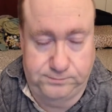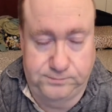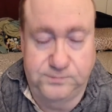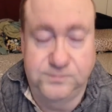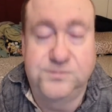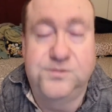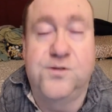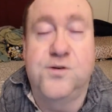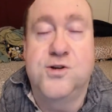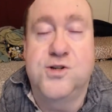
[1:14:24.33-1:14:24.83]

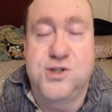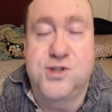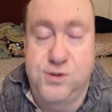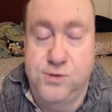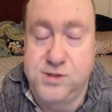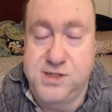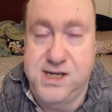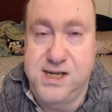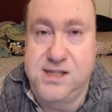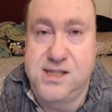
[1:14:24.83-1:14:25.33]
First 2
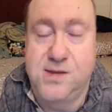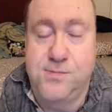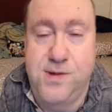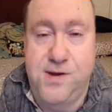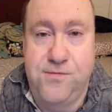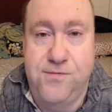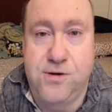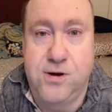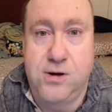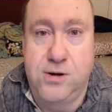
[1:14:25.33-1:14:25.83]
teeth I'm
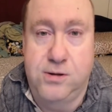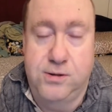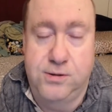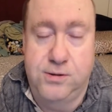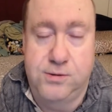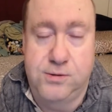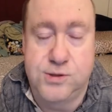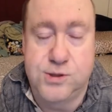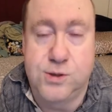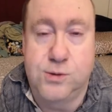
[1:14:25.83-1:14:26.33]
ever going to
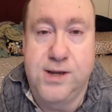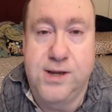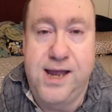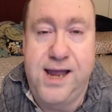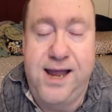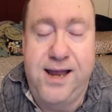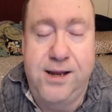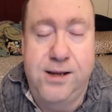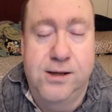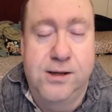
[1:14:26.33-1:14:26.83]
lose.
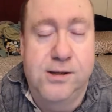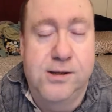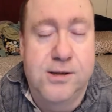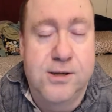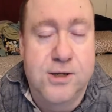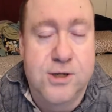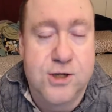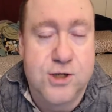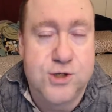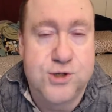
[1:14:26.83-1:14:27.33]
Okay.
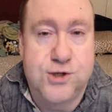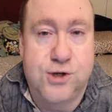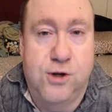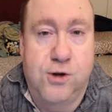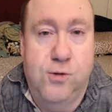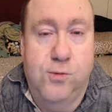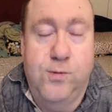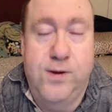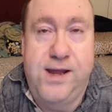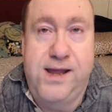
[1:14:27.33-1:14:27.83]

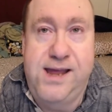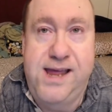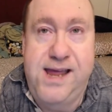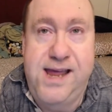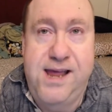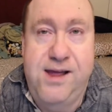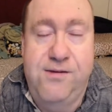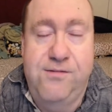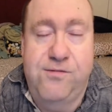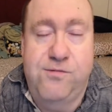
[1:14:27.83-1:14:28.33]
So we
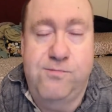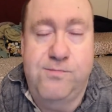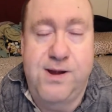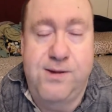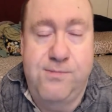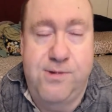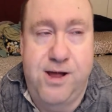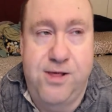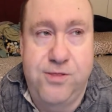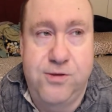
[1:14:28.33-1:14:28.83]
have my
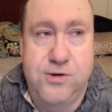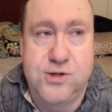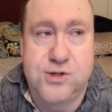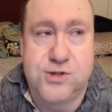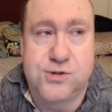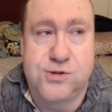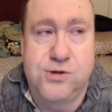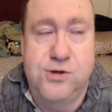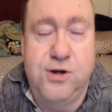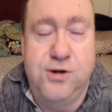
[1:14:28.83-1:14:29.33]

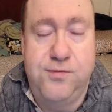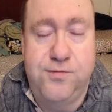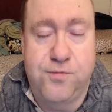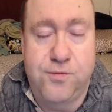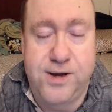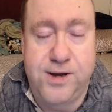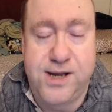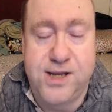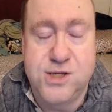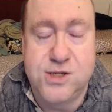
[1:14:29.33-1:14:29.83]
mother's good
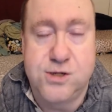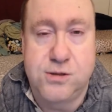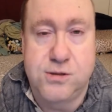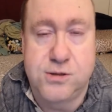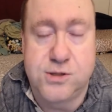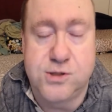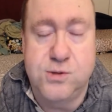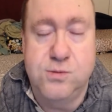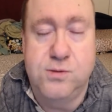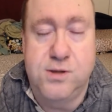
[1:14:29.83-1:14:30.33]
friends. Her
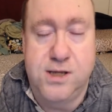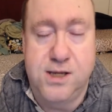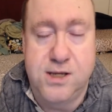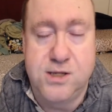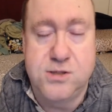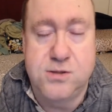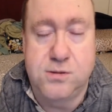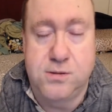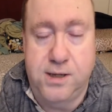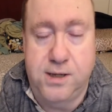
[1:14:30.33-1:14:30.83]
2
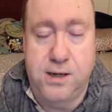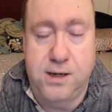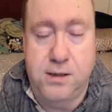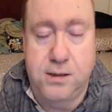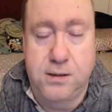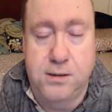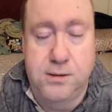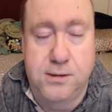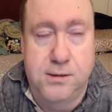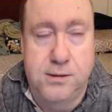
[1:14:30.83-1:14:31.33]
kids are there.
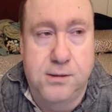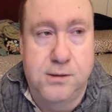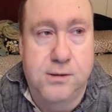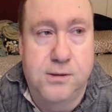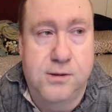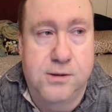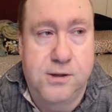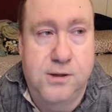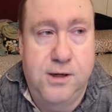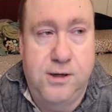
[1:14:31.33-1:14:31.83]

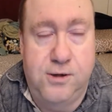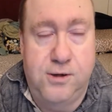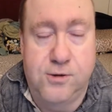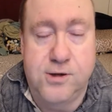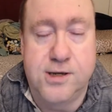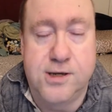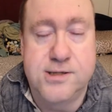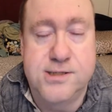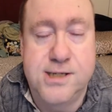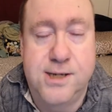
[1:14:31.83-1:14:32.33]

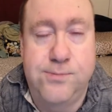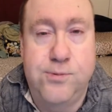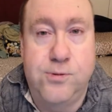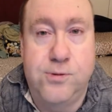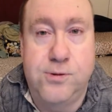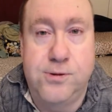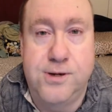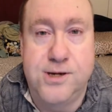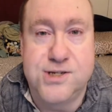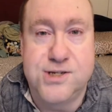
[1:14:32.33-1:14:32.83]

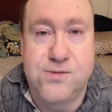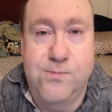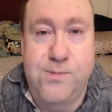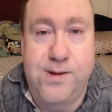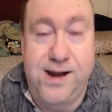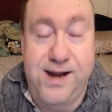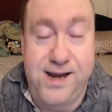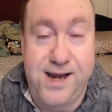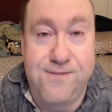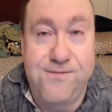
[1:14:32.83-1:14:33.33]
Contemporaries of
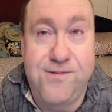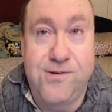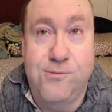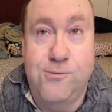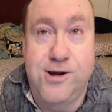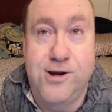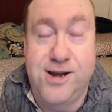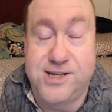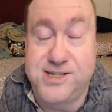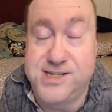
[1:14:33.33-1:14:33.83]
mine.
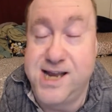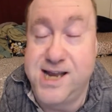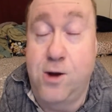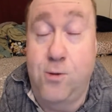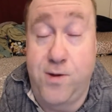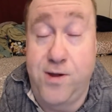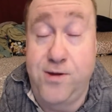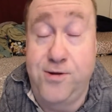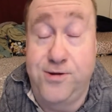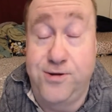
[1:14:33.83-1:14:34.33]
Everyone is now
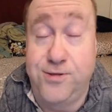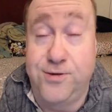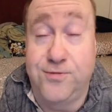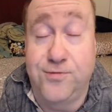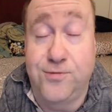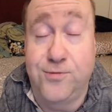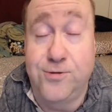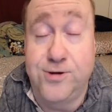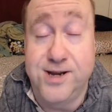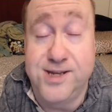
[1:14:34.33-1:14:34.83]
well into their
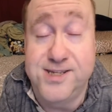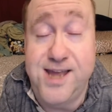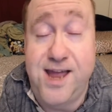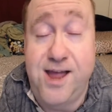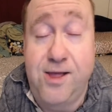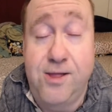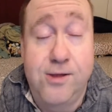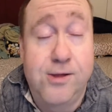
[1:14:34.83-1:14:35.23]
40s, Al.